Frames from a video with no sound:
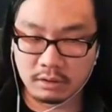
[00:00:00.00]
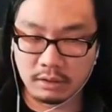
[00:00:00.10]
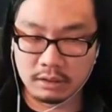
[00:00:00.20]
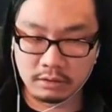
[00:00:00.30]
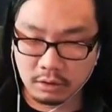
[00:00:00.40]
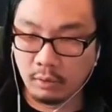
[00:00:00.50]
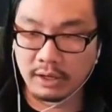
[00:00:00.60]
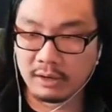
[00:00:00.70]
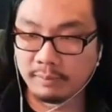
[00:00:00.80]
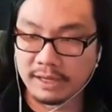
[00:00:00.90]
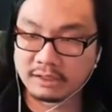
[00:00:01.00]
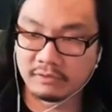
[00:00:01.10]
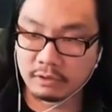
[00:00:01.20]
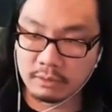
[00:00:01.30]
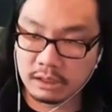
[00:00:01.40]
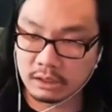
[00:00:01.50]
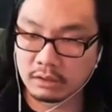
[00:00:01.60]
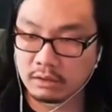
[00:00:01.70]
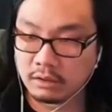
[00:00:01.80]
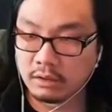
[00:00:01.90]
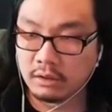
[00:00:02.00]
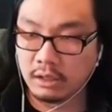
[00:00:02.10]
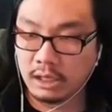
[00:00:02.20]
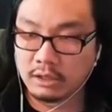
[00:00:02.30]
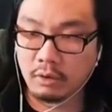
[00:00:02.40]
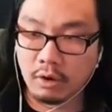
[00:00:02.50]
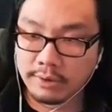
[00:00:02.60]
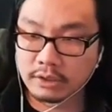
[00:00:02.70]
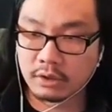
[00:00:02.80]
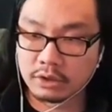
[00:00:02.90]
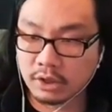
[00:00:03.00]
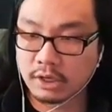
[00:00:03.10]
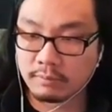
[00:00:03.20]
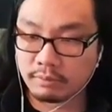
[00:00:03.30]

And you don't want to get blasted for the meaning. And you always are trying to